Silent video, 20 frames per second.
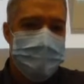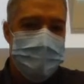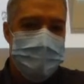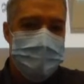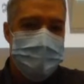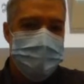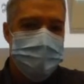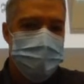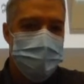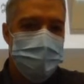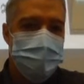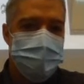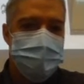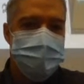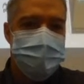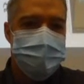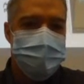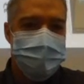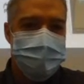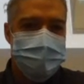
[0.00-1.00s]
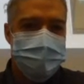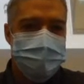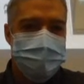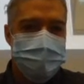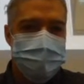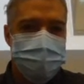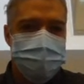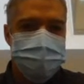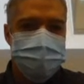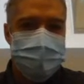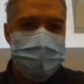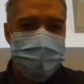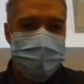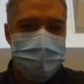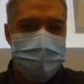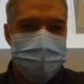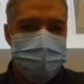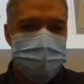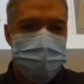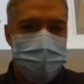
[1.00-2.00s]
I don't know what the date of this thing
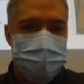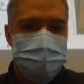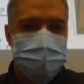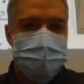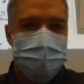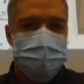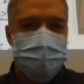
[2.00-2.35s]
is, but